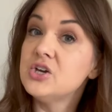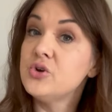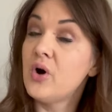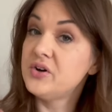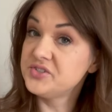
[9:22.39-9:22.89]

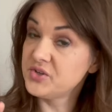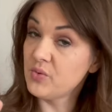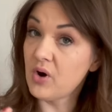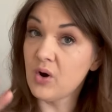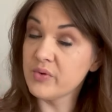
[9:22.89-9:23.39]
You also
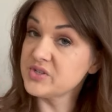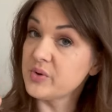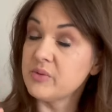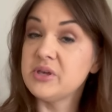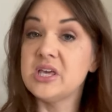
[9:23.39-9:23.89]
always
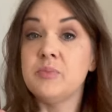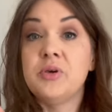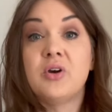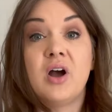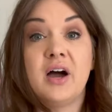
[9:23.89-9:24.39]
want to be
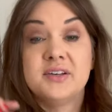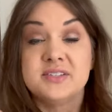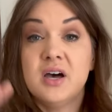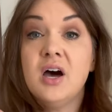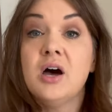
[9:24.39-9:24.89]
keeping your
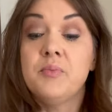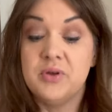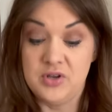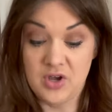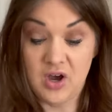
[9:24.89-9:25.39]
eyes up
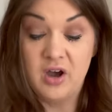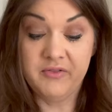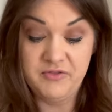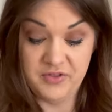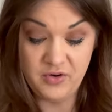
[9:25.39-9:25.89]
and
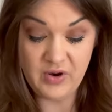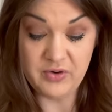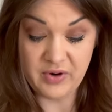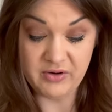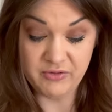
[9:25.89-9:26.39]
off the
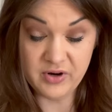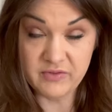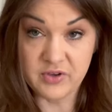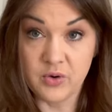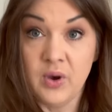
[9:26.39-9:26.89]
ground right in front
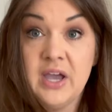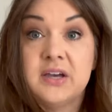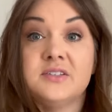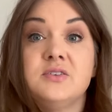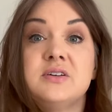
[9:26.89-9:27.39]
of you
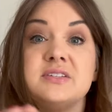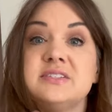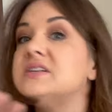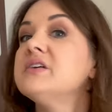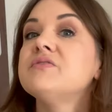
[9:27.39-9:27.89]
so you can
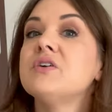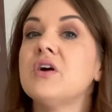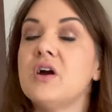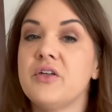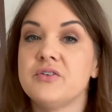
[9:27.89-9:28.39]
see if there
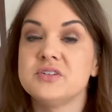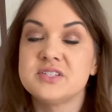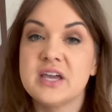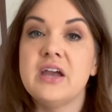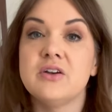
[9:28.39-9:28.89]
are other
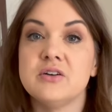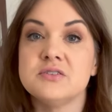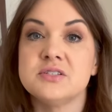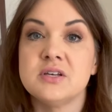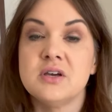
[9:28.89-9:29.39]

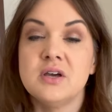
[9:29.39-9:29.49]
skaters